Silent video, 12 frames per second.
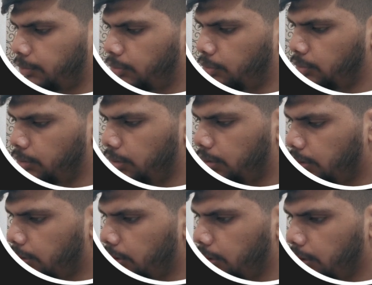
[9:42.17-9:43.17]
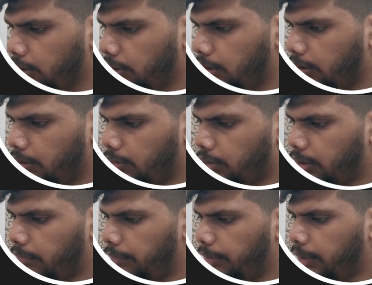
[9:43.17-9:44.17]
Cool. Now
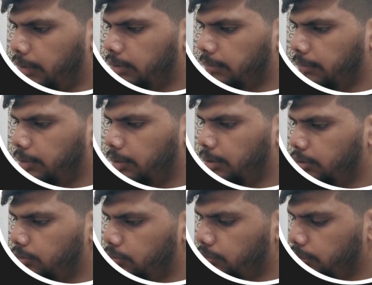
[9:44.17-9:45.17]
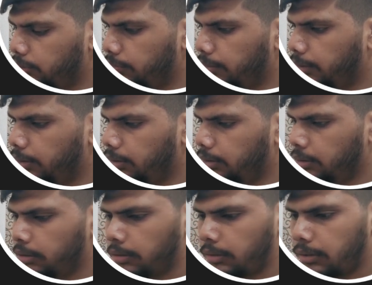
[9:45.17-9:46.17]
let me add some colors to this button.
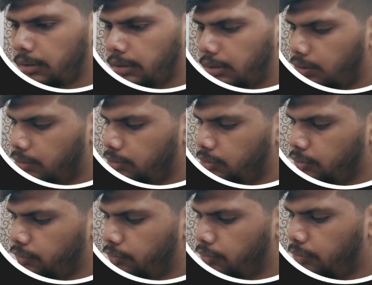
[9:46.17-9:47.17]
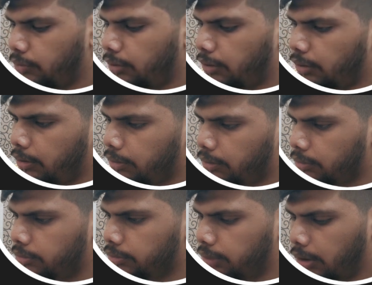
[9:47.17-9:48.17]
So for
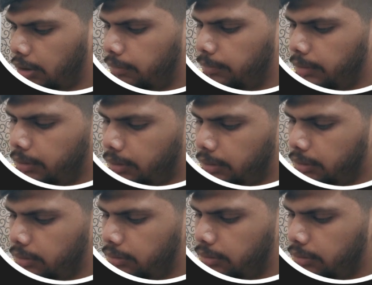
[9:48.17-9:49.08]
start button,